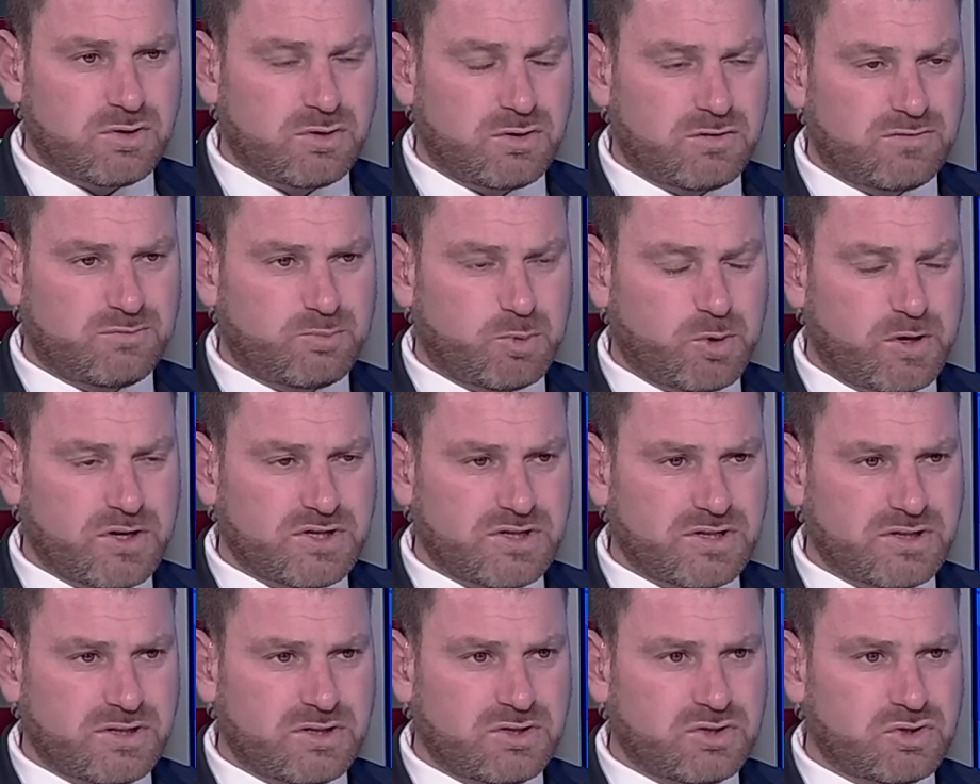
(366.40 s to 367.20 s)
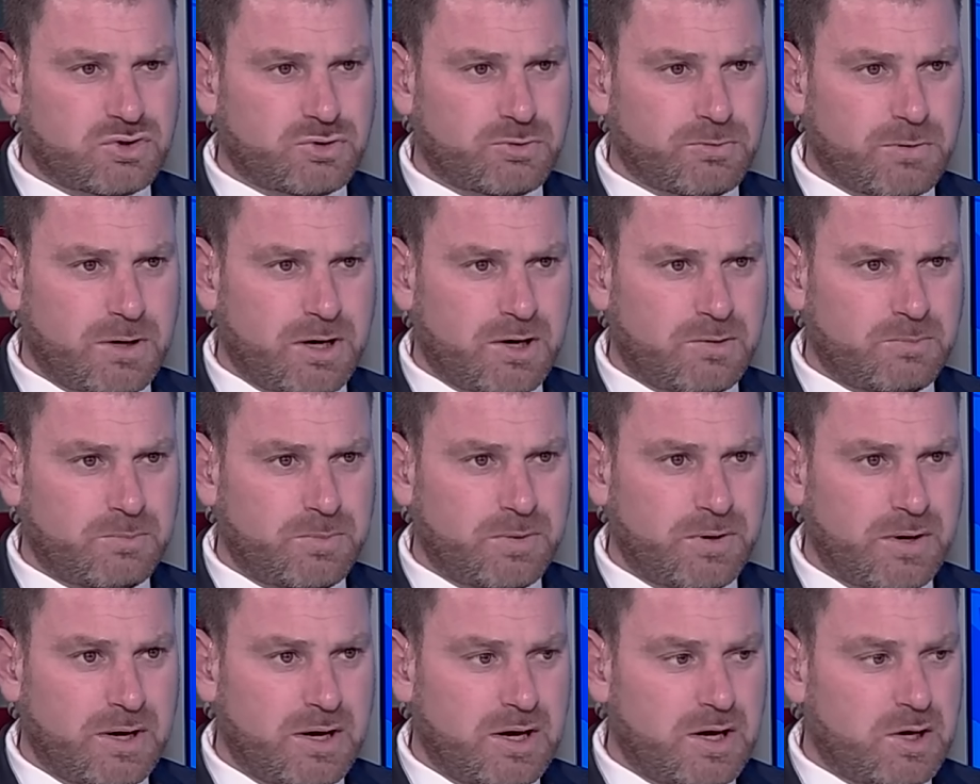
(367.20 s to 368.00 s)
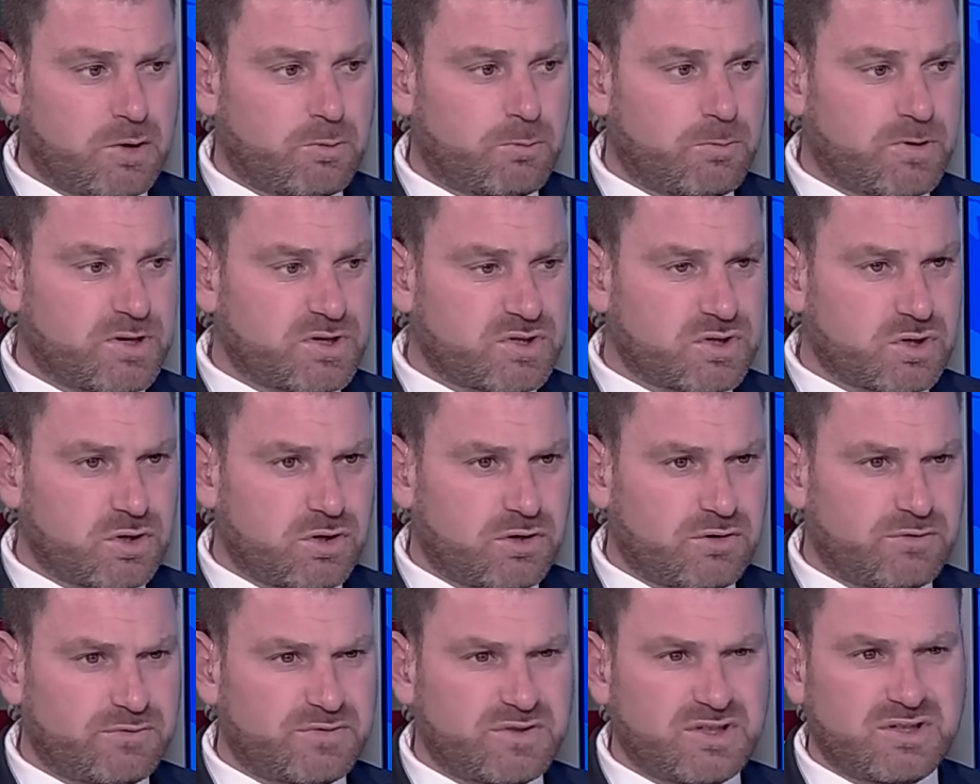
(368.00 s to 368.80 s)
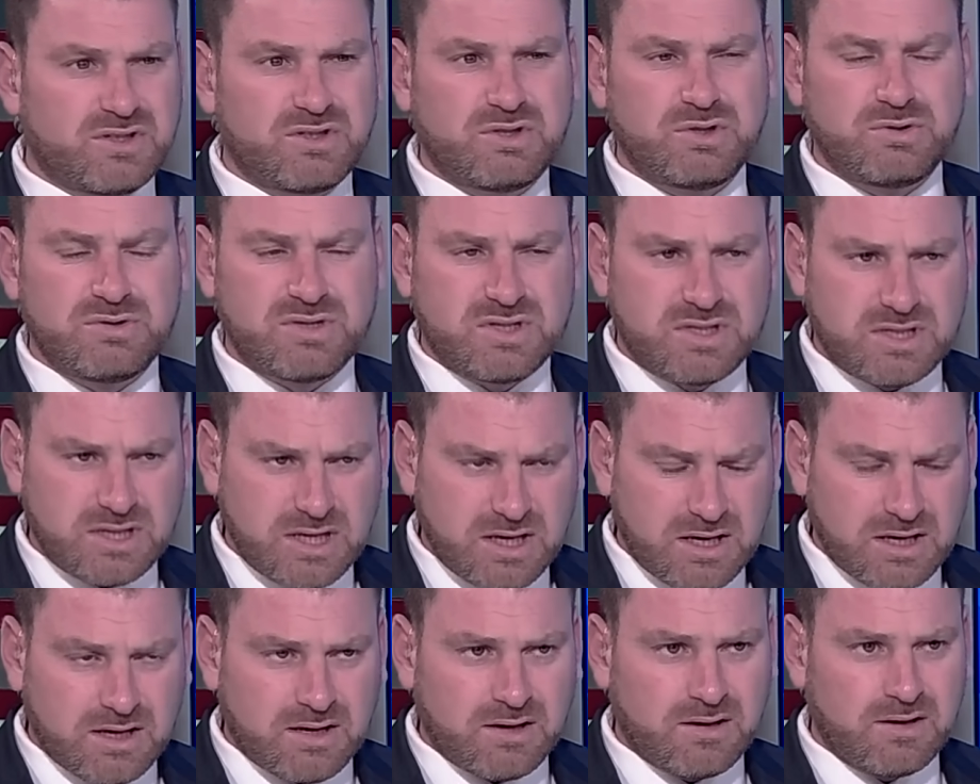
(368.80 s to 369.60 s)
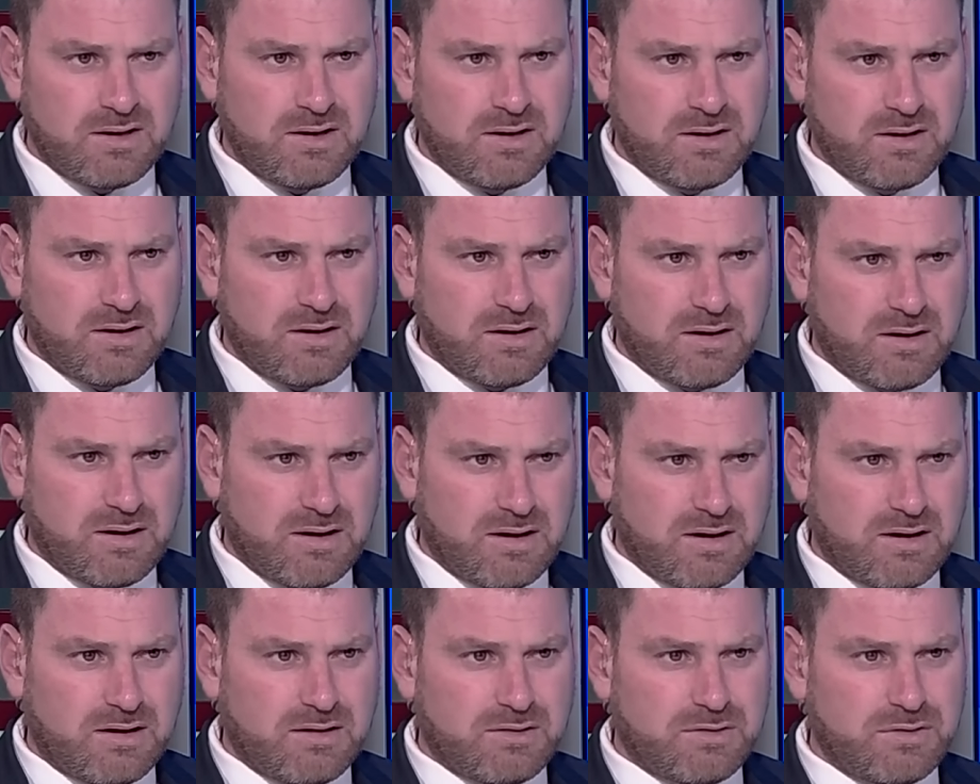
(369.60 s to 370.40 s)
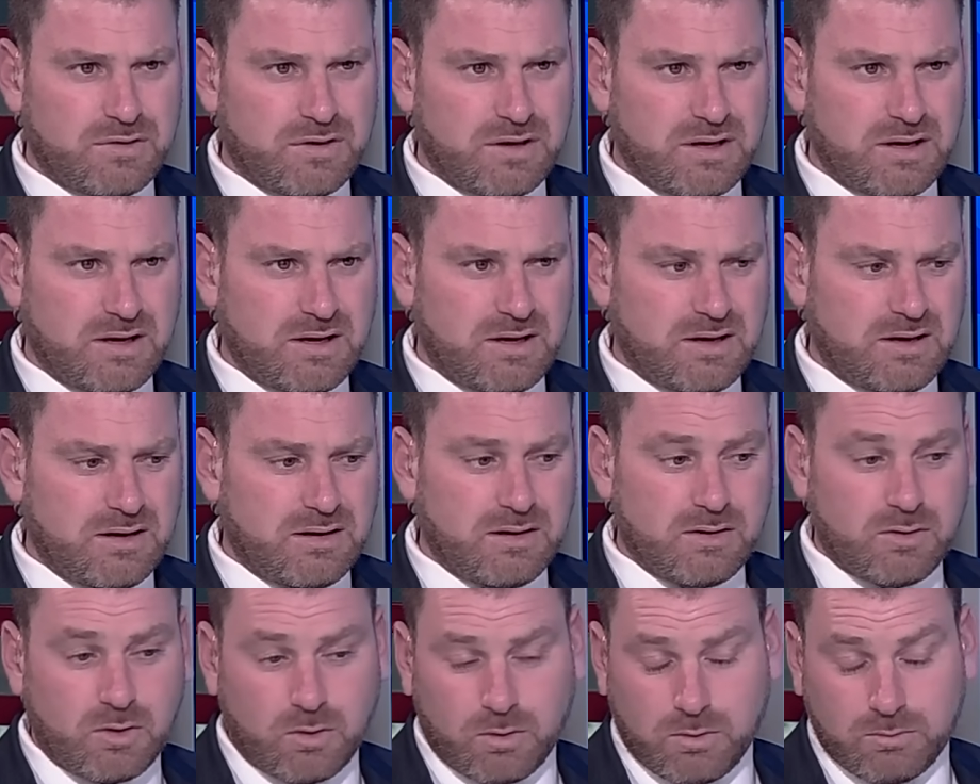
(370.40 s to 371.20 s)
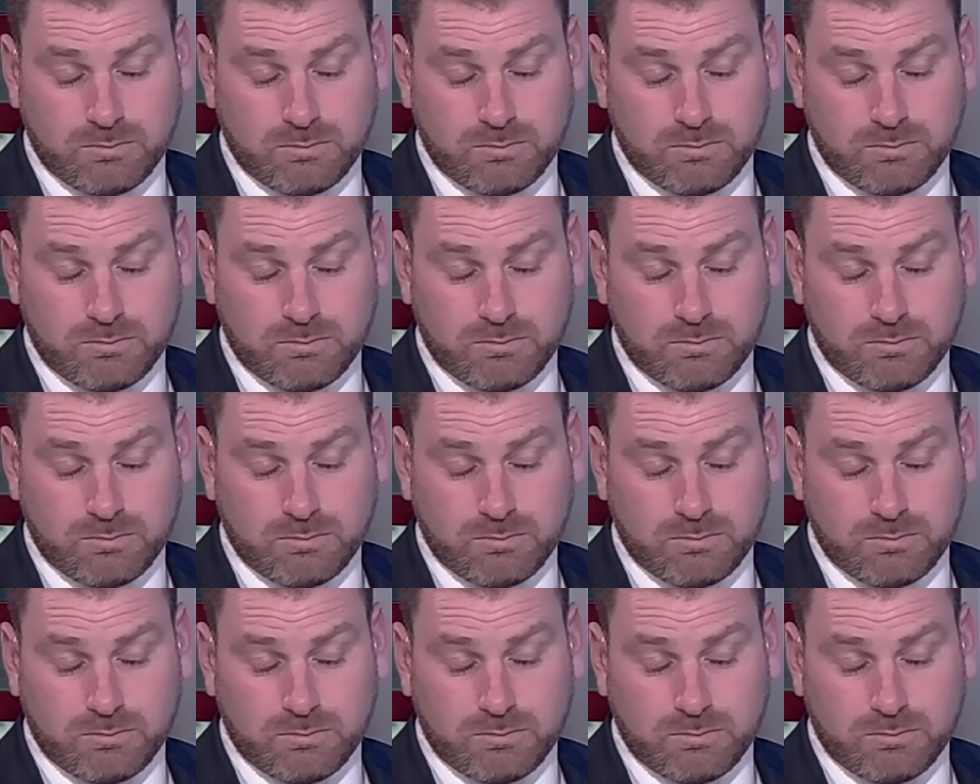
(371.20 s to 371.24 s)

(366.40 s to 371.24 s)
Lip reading: of President Trump, resolved to see the